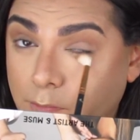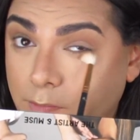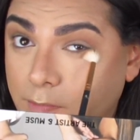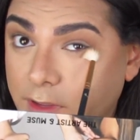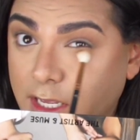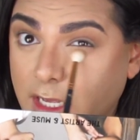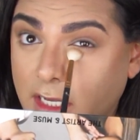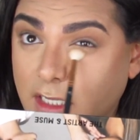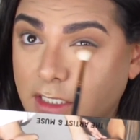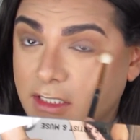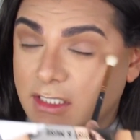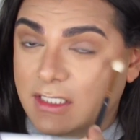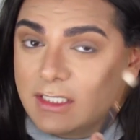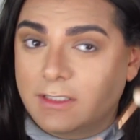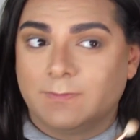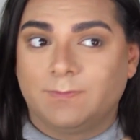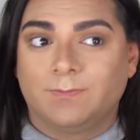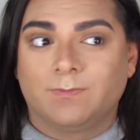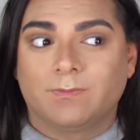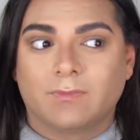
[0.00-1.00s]

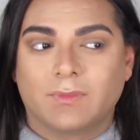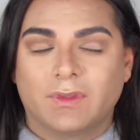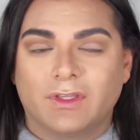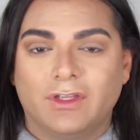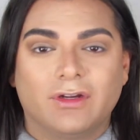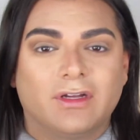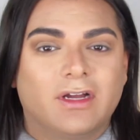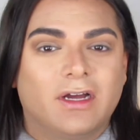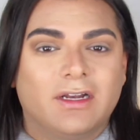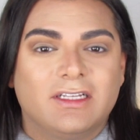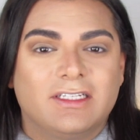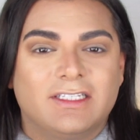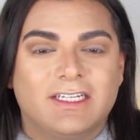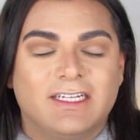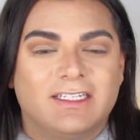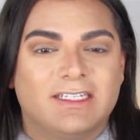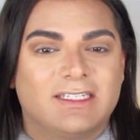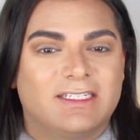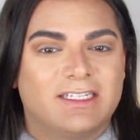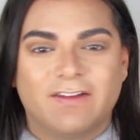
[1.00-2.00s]
because your gut
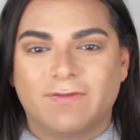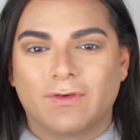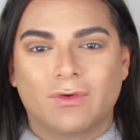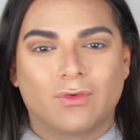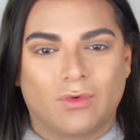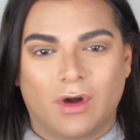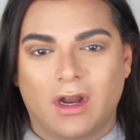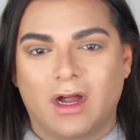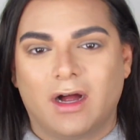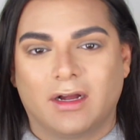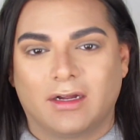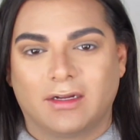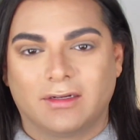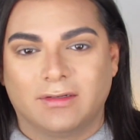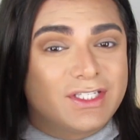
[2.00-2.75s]
instinct is never wrong.